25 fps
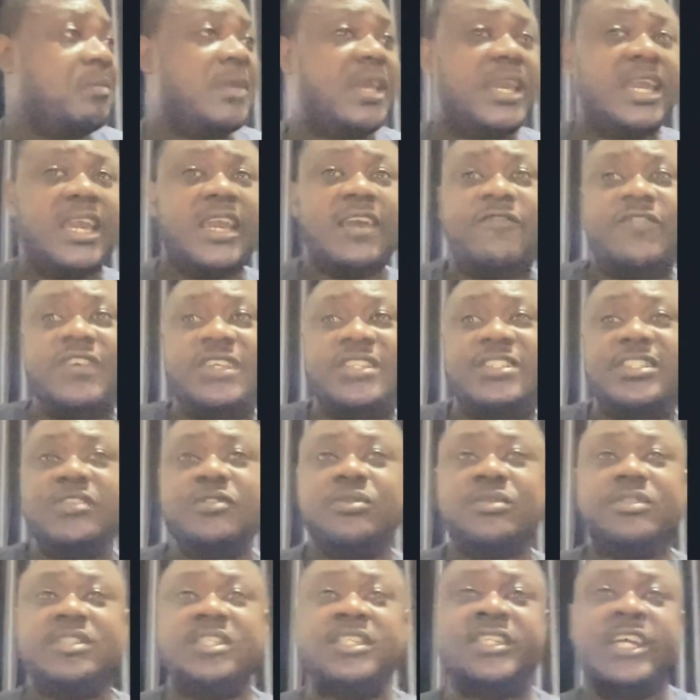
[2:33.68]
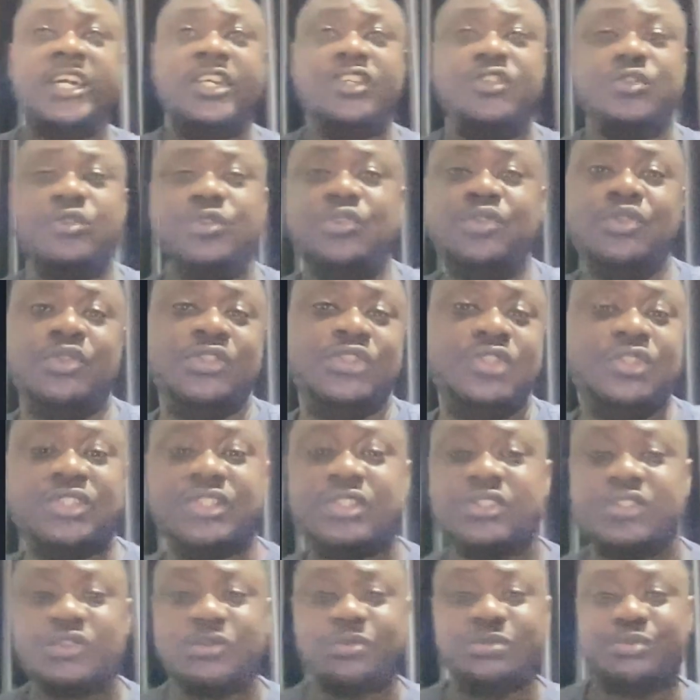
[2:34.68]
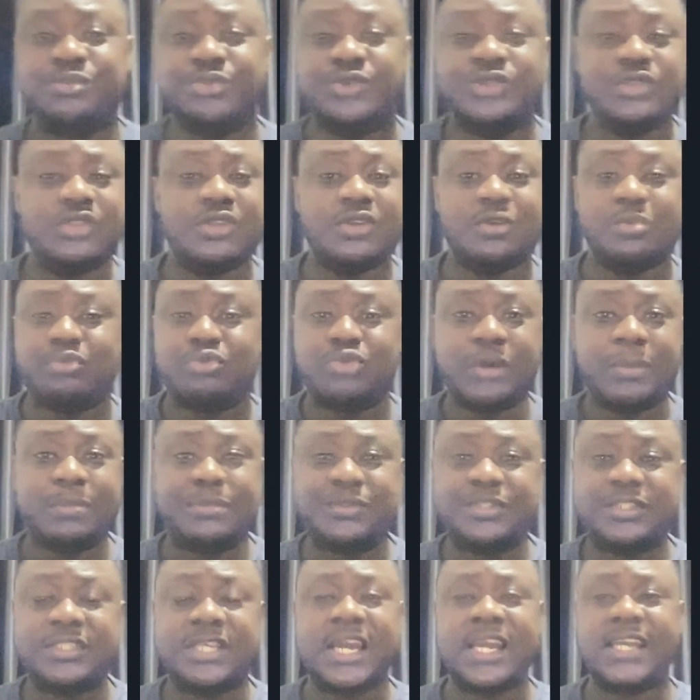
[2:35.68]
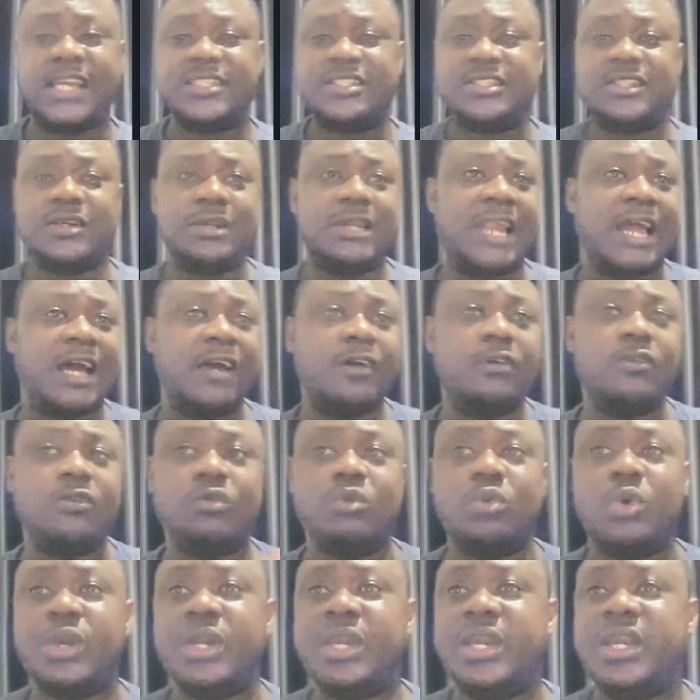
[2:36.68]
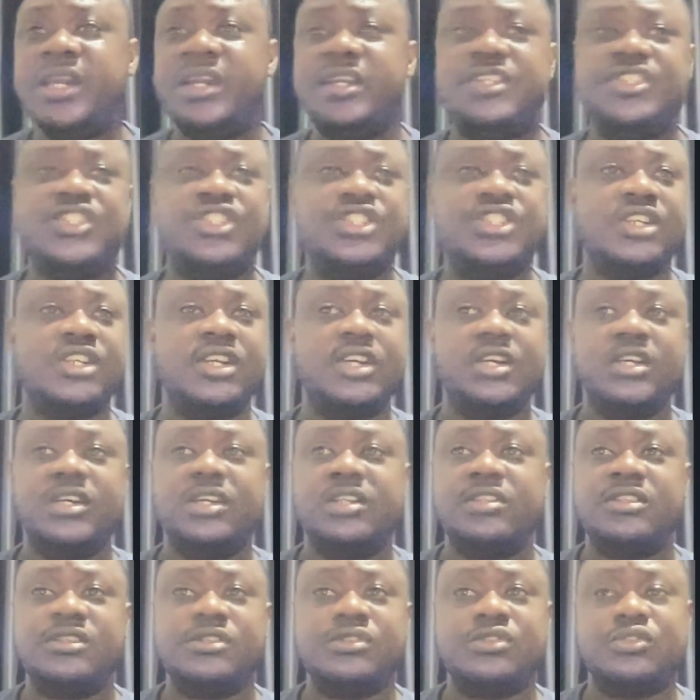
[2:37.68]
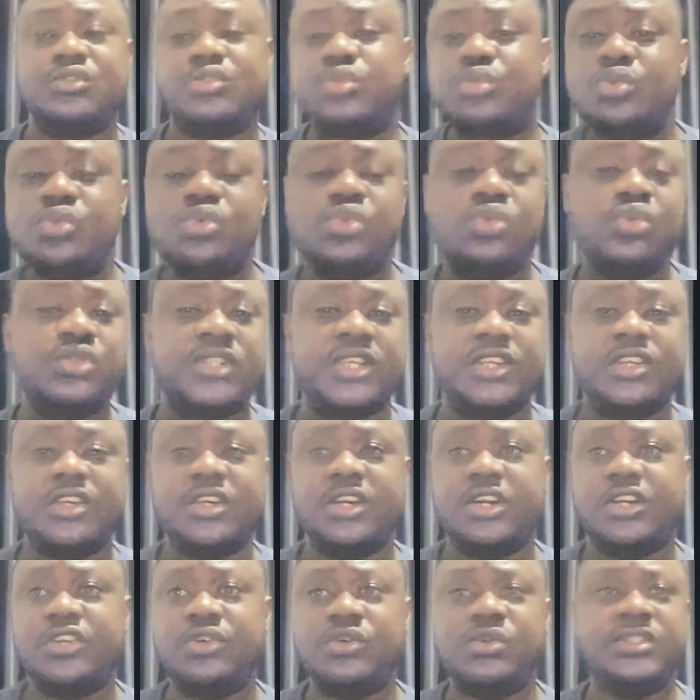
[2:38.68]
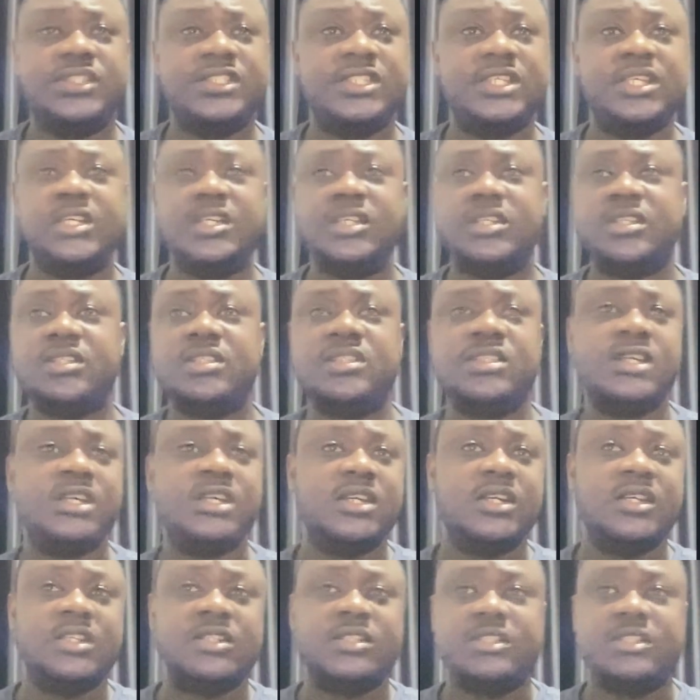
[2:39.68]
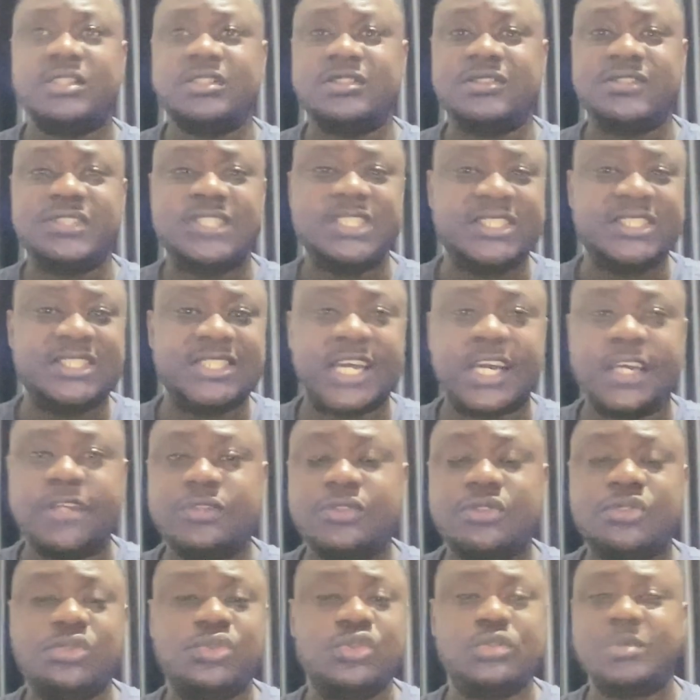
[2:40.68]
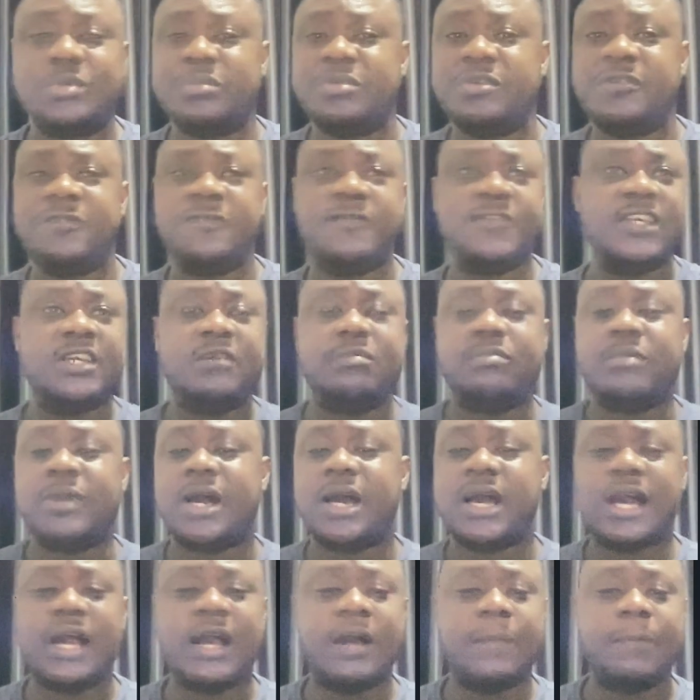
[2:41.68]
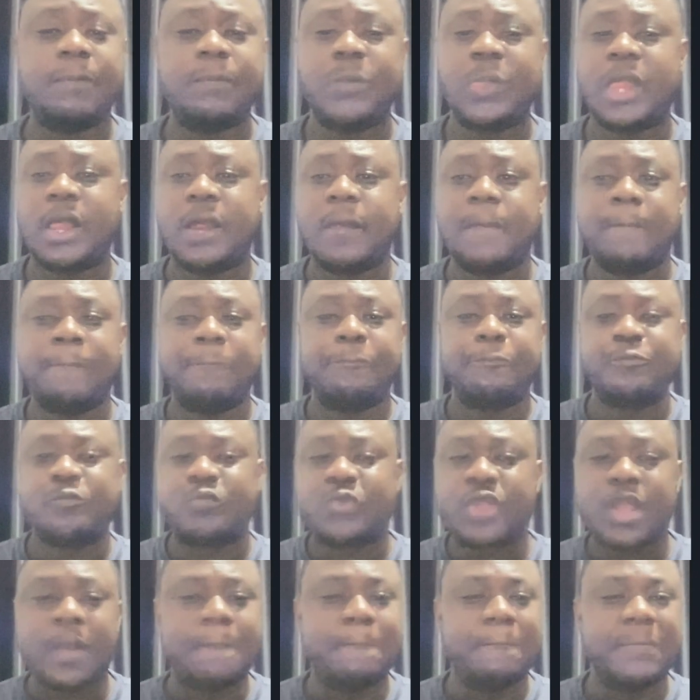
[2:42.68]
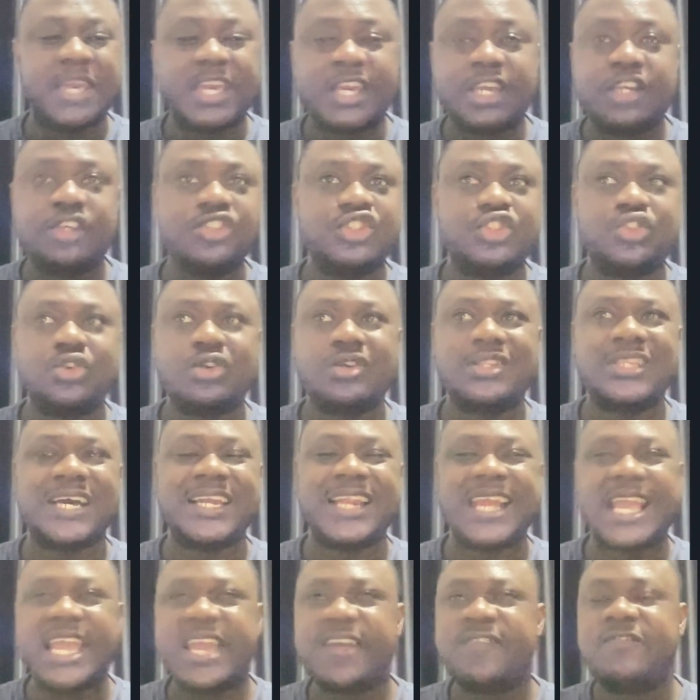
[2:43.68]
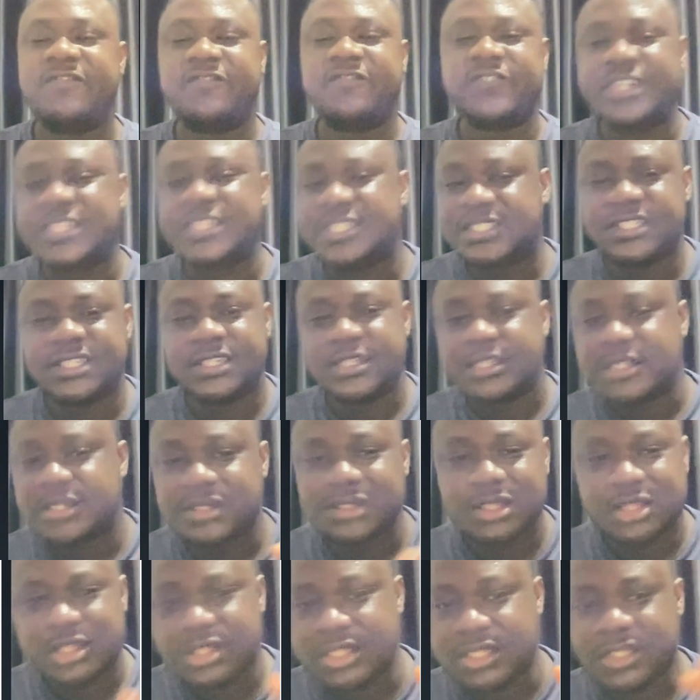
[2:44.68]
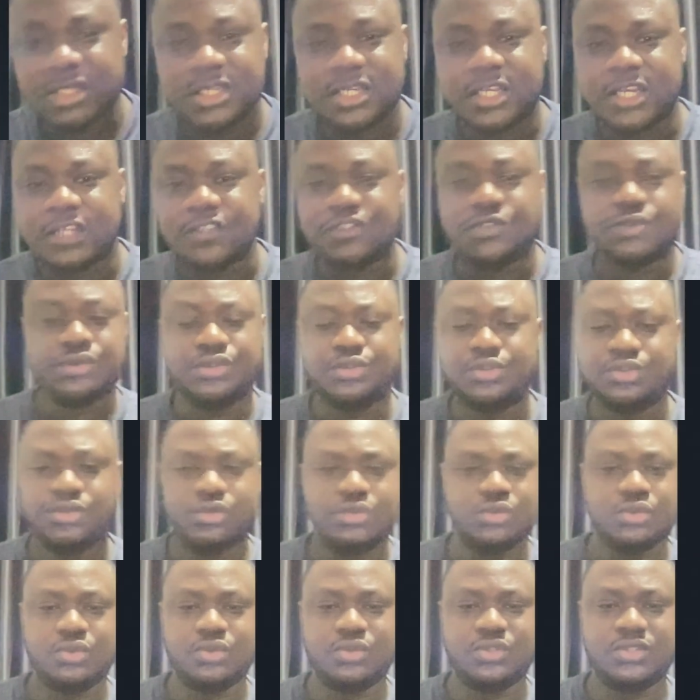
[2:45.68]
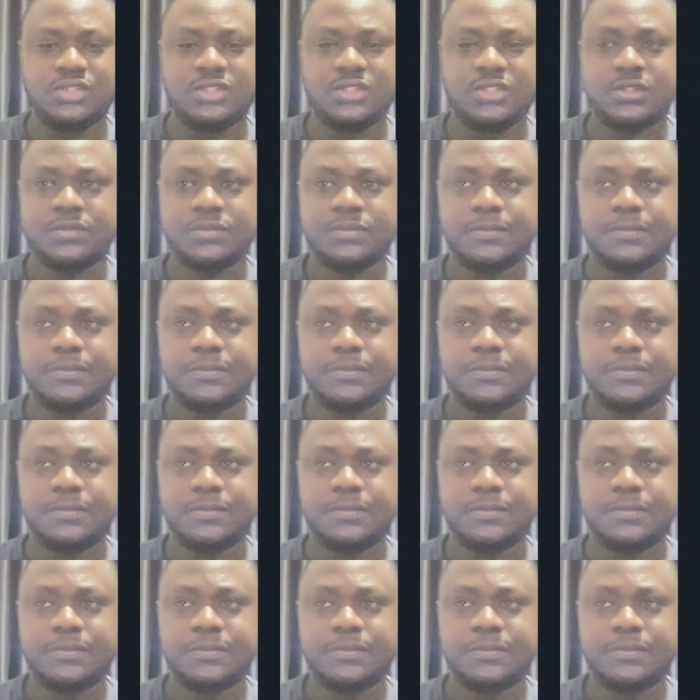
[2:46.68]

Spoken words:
every single thing that you're using to build your website, the language, the tools that you're using, the design tools, maybe Figma, making sure that every single thing that you use